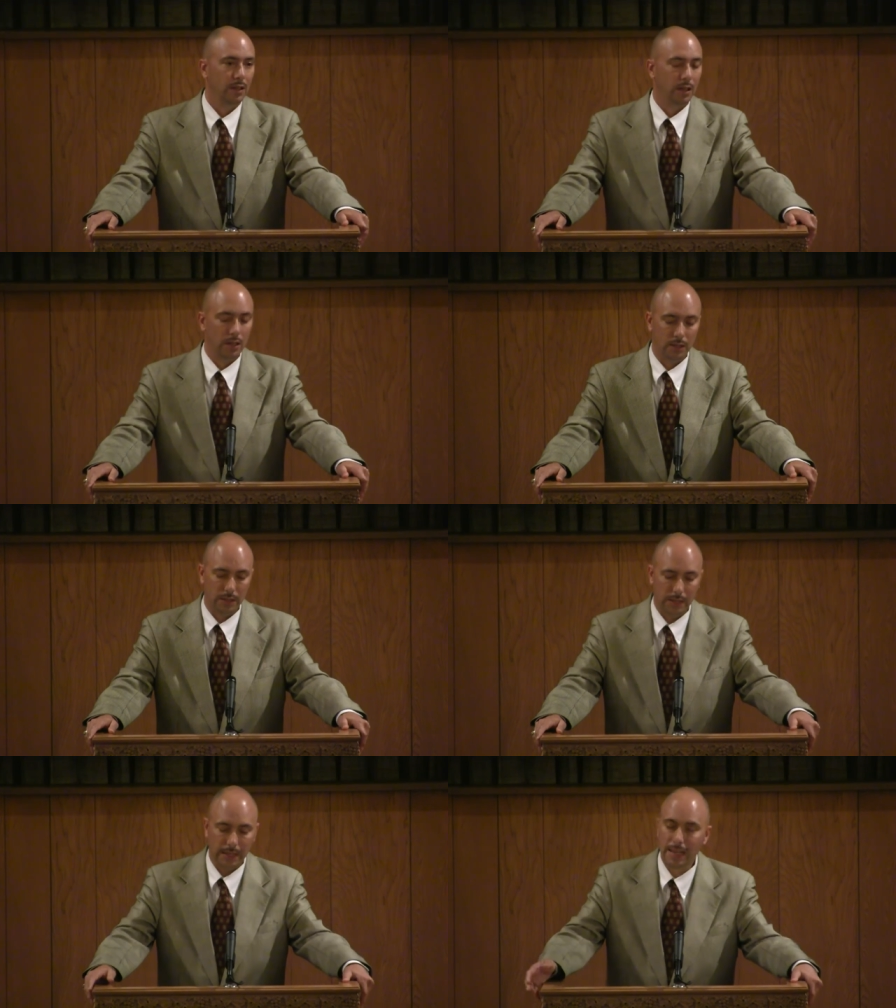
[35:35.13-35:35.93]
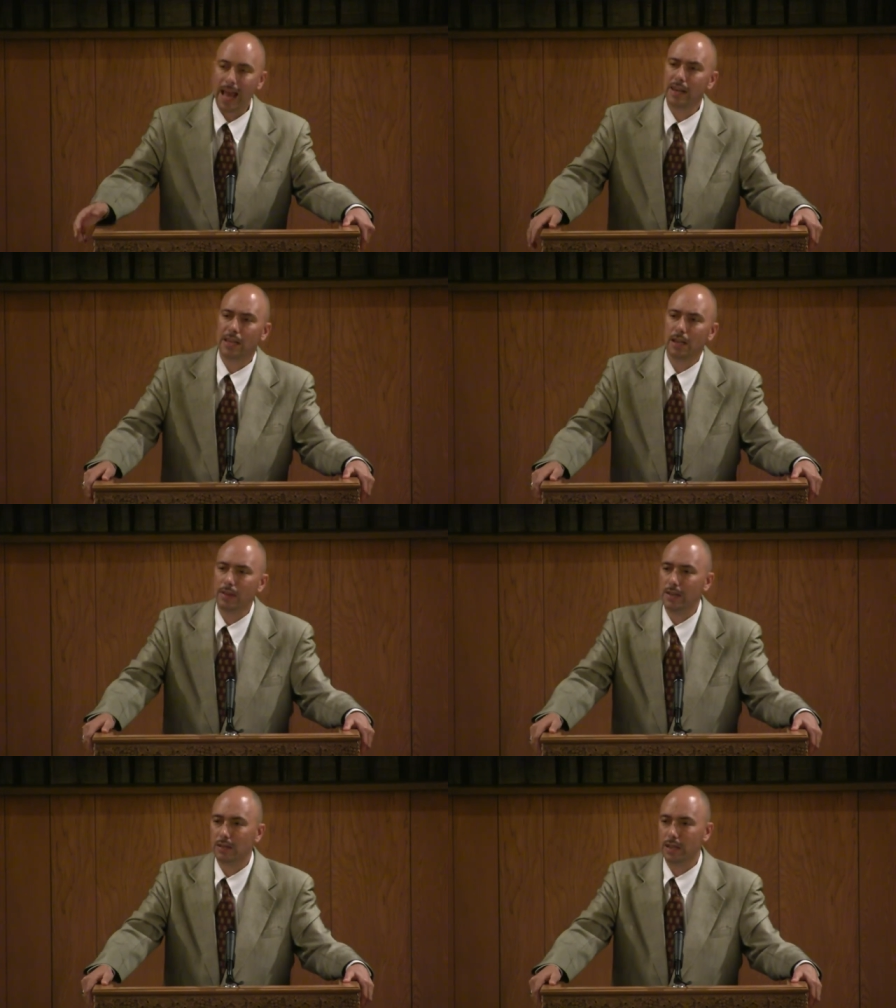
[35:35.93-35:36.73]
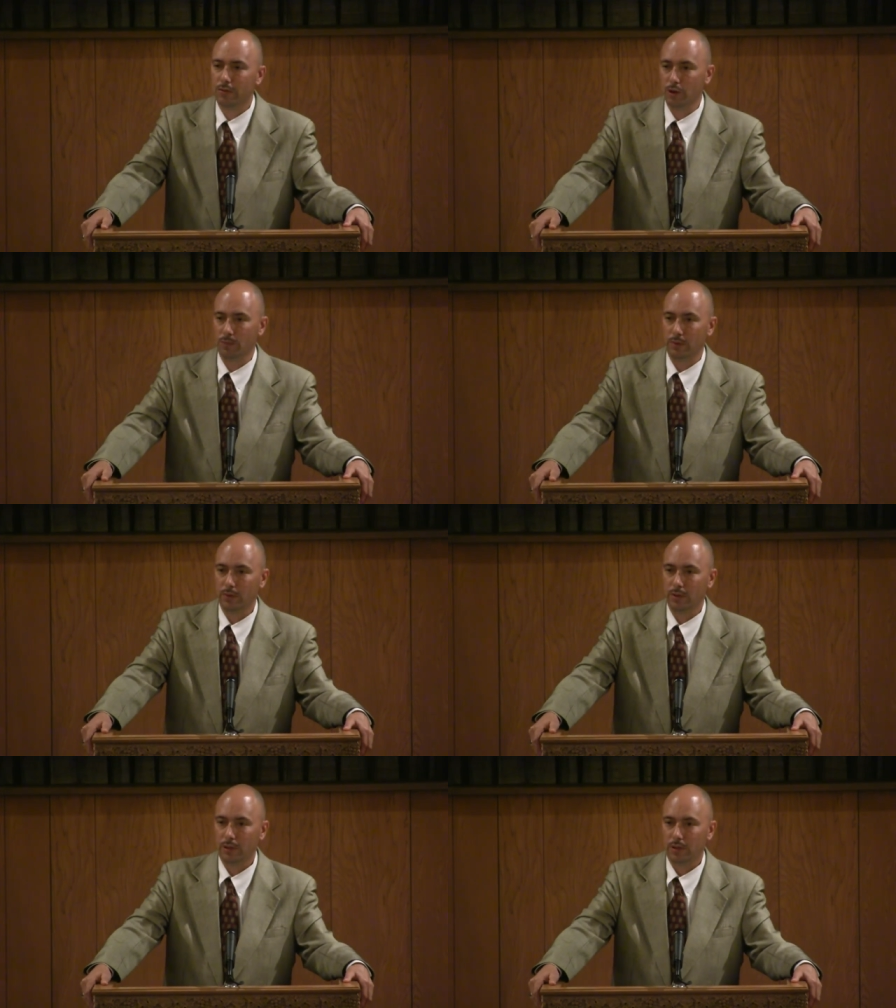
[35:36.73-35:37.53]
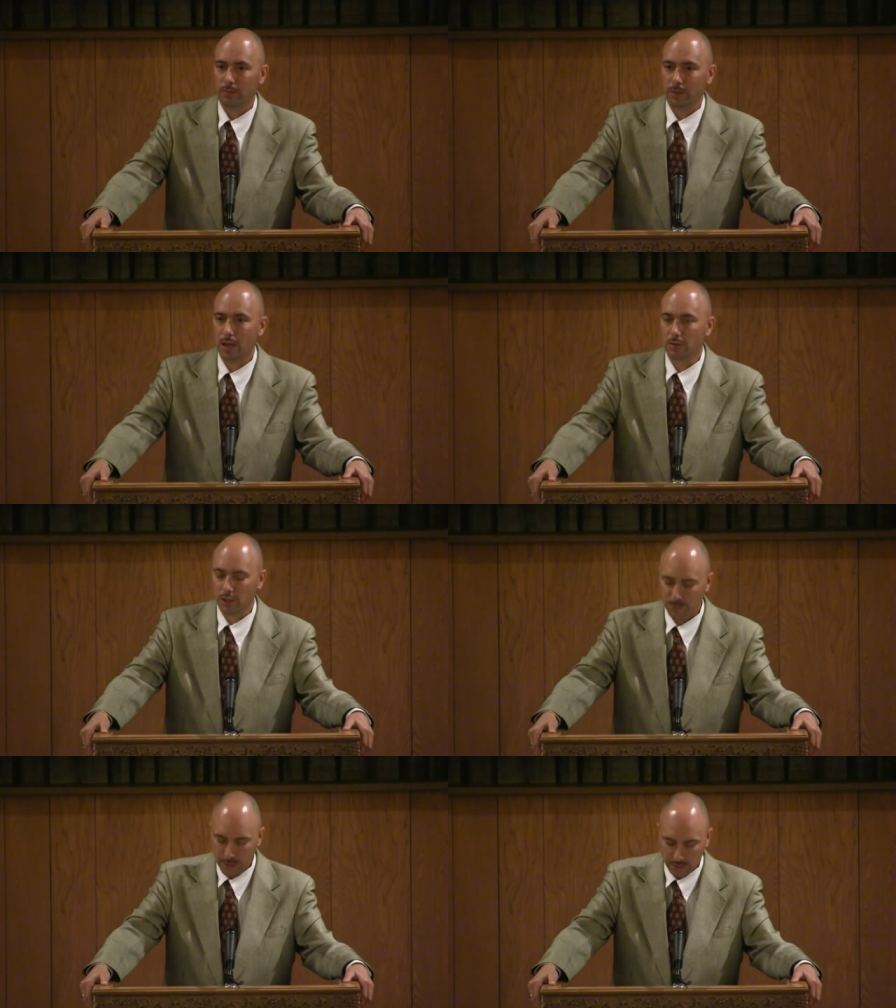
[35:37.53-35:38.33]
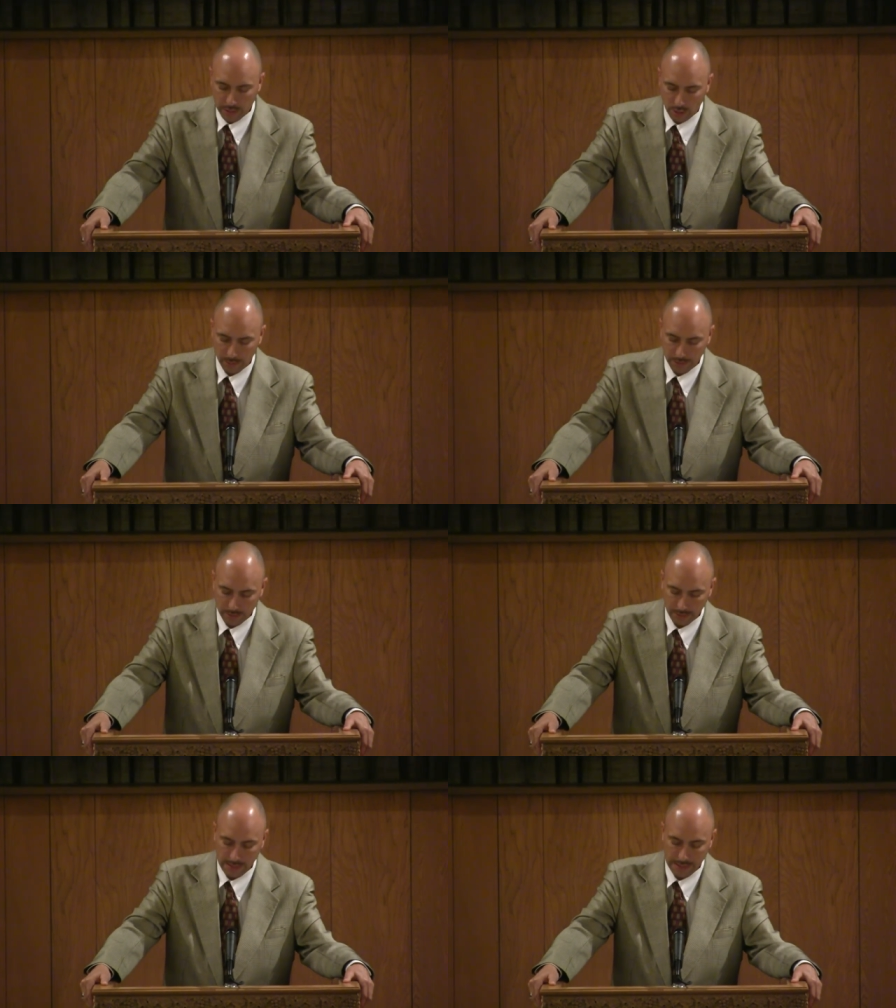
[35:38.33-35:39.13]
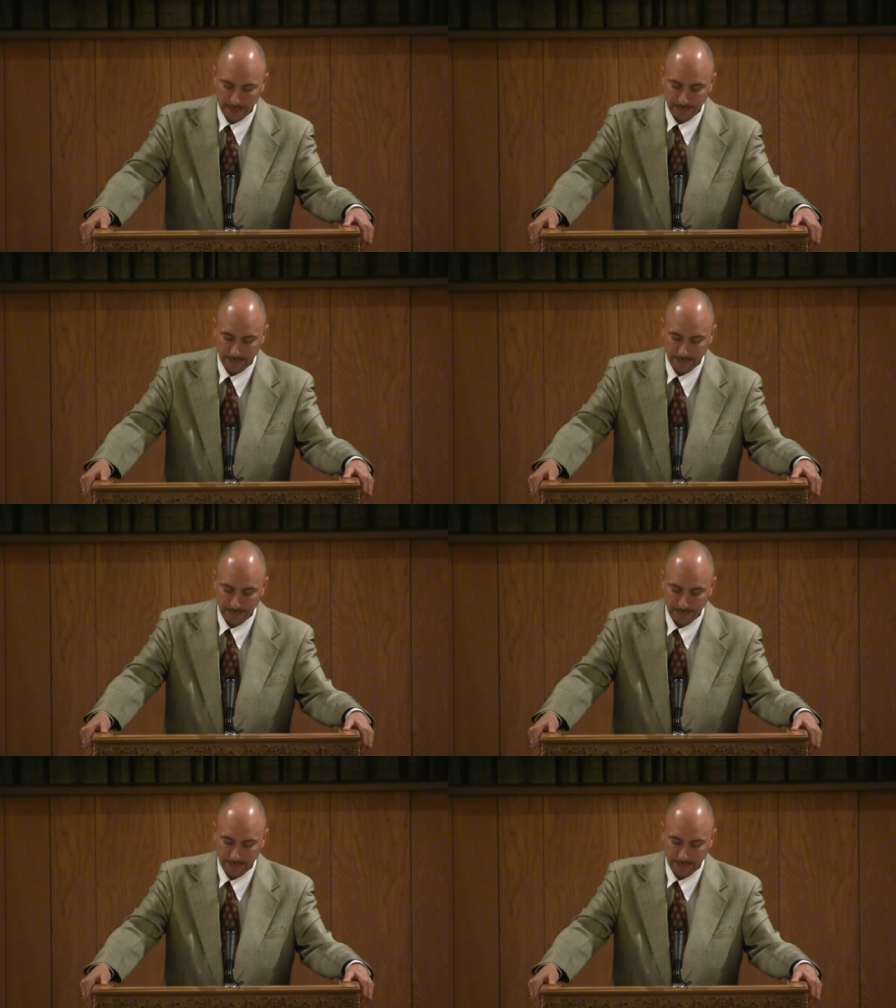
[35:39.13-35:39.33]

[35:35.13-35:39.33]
Uh, he had to kill that state trooper because the spirit told him to do that.